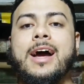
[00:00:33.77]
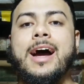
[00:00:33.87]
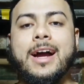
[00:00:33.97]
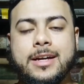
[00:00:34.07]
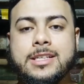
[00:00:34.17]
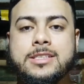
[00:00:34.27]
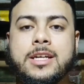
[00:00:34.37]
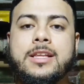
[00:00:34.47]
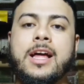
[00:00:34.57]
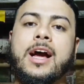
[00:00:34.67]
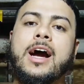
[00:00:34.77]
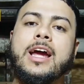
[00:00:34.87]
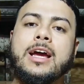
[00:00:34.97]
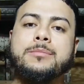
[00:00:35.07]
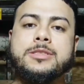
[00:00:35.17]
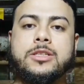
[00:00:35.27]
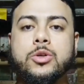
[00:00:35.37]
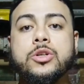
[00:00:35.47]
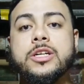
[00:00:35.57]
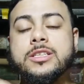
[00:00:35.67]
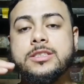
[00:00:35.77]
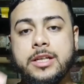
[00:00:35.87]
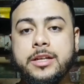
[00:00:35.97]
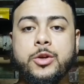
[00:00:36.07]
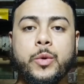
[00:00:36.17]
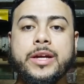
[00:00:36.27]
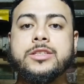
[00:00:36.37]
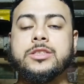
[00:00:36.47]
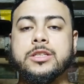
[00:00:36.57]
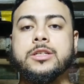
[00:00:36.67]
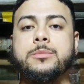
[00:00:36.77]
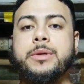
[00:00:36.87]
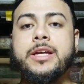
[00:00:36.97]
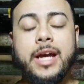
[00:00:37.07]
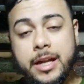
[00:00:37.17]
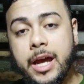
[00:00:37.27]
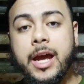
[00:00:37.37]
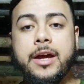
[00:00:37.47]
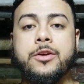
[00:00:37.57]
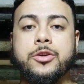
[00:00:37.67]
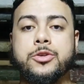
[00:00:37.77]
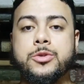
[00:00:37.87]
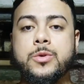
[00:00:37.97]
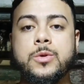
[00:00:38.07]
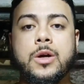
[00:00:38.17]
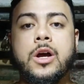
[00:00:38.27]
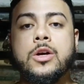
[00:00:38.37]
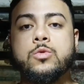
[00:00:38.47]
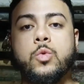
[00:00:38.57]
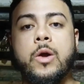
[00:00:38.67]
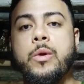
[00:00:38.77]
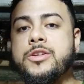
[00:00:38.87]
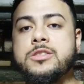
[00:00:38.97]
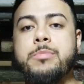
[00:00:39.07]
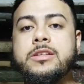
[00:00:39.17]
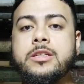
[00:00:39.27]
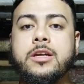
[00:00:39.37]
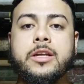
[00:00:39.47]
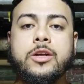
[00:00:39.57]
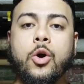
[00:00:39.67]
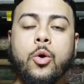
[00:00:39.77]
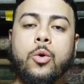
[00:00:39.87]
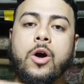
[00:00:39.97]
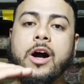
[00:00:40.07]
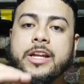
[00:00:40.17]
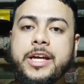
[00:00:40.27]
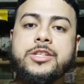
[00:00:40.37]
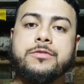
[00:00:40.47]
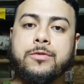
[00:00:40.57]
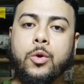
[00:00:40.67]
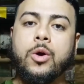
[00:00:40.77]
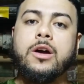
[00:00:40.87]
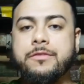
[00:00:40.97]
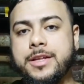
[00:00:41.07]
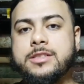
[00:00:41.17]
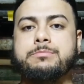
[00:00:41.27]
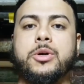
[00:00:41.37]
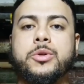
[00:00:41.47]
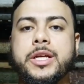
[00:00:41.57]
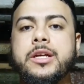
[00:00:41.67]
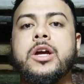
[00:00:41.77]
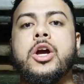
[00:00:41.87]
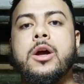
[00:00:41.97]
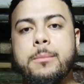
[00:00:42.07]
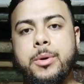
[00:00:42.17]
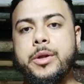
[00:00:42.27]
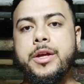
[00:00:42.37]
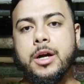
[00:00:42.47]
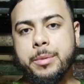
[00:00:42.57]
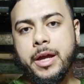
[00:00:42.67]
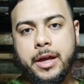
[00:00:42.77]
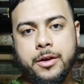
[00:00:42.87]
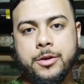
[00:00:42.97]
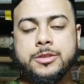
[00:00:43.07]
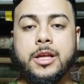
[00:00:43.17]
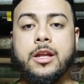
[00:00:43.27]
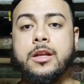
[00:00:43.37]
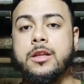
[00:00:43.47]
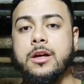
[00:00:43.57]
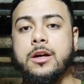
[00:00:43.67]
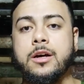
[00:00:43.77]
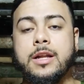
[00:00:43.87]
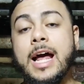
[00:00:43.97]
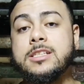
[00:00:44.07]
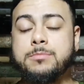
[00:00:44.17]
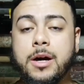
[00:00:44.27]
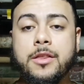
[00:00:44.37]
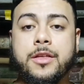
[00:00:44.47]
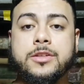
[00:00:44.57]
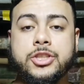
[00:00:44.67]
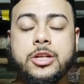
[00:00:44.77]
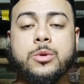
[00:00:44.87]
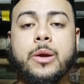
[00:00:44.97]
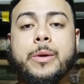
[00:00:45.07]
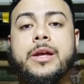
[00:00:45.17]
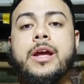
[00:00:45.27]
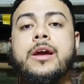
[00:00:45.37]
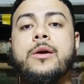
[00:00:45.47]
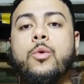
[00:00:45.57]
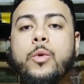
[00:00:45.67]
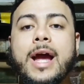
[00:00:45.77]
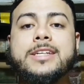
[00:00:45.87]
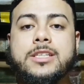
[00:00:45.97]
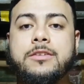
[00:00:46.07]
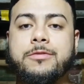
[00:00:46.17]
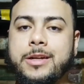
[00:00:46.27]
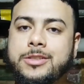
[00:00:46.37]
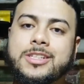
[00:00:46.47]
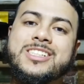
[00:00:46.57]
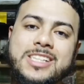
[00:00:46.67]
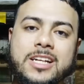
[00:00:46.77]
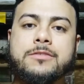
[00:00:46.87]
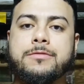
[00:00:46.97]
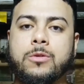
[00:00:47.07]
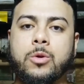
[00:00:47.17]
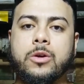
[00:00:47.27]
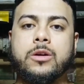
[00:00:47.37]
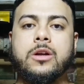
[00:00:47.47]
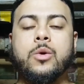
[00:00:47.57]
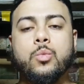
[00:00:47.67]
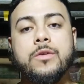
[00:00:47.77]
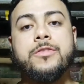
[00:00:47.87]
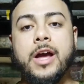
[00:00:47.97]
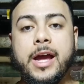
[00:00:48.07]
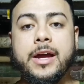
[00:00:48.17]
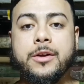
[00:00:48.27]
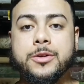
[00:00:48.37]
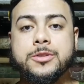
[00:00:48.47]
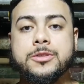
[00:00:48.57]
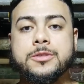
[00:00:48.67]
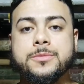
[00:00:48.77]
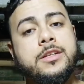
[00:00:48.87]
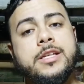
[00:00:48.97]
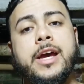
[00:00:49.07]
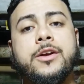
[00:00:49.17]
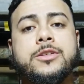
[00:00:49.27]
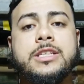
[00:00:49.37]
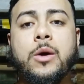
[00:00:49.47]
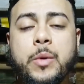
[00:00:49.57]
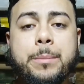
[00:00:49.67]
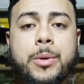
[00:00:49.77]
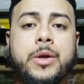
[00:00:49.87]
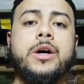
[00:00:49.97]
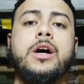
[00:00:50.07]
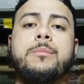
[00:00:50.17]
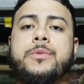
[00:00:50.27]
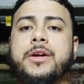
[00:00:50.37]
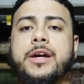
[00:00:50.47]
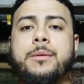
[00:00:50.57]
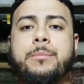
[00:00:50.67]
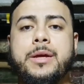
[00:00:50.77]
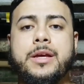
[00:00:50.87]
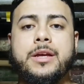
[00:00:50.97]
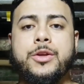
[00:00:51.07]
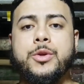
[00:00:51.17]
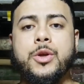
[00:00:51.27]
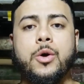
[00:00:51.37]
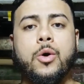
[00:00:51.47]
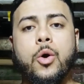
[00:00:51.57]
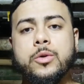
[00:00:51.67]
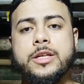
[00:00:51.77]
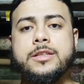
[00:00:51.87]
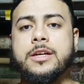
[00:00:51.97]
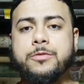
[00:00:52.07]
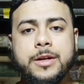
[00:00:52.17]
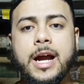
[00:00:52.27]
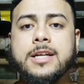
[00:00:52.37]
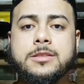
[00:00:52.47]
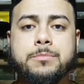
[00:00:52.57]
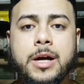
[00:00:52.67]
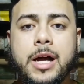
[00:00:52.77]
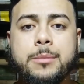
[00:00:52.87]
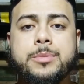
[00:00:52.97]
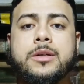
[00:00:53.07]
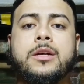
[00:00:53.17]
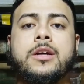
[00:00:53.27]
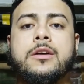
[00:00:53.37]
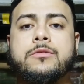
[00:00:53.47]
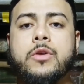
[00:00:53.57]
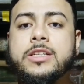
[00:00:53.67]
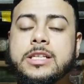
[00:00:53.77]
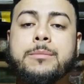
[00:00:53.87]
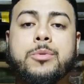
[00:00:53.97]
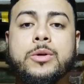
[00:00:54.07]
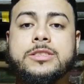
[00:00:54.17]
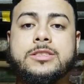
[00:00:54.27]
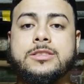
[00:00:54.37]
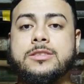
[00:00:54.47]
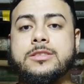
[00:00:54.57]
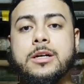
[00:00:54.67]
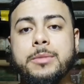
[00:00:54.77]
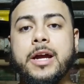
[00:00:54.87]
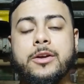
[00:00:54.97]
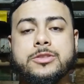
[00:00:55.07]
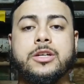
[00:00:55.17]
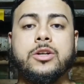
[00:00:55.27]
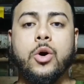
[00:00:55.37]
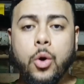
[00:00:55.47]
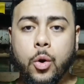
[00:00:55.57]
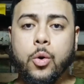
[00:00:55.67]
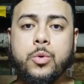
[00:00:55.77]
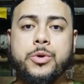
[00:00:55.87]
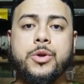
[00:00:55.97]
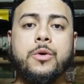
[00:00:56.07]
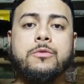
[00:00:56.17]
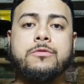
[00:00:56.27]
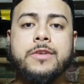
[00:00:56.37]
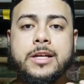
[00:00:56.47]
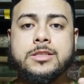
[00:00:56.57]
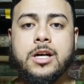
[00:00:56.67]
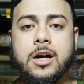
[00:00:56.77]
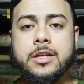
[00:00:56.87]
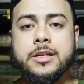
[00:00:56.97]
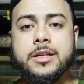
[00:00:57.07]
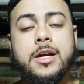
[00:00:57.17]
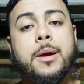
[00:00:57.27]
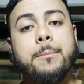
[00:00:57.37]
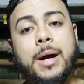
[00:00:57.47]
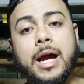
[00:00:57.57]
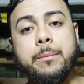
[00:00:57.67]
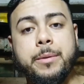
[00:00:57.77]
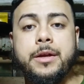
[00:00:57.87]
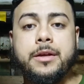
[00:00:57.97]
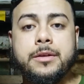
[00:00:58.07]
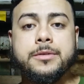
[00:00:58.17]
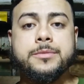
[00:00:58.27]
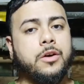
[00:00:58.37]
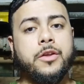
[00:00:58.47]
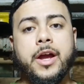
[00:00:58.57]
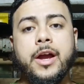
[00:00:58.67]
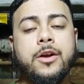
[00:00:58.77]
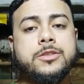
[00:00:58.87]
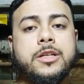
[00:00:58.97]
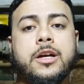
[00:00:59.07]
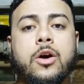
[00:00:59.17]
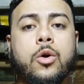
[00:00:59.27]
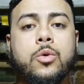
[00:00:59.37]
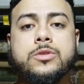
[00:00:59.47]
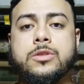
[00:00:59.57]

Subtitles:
I gotta say that I am still continuing to be in a hangar crew where we just basically go on each floor of this building putting up hangars. And in the last month on January, we actually finished the second floor with the hangars. These hangars that we put up, they're gonna be, holding different kinds of pipe. For example, some hangars are gonna hold, Victolic piping. Other hangars are gonna hold